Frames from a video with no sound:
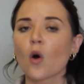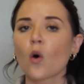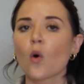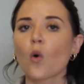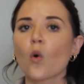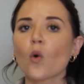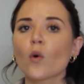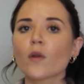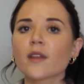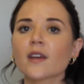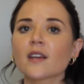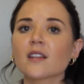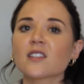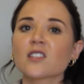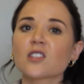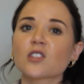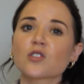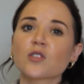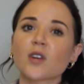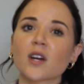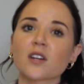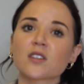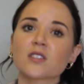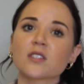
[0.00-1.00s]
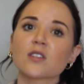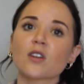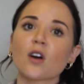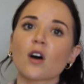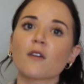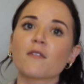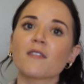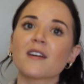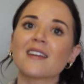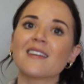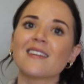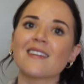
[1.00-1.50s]
or the instruction
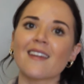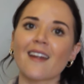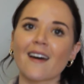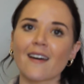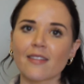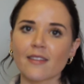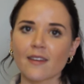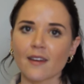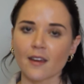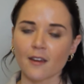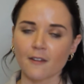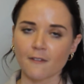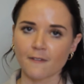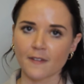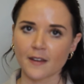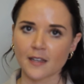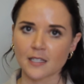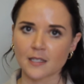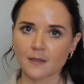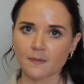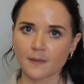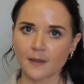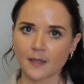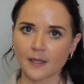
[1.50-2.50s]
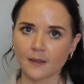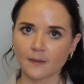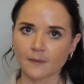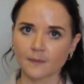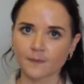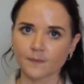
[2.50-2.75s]
of another FSP.